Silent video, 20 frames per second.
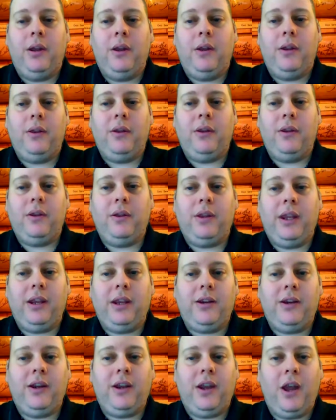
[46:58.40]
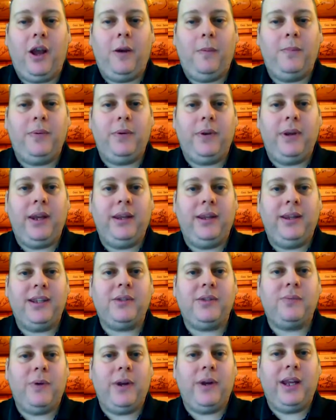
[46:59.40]
They could help in
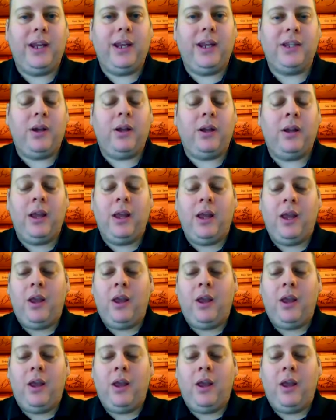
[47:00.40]
this way as well.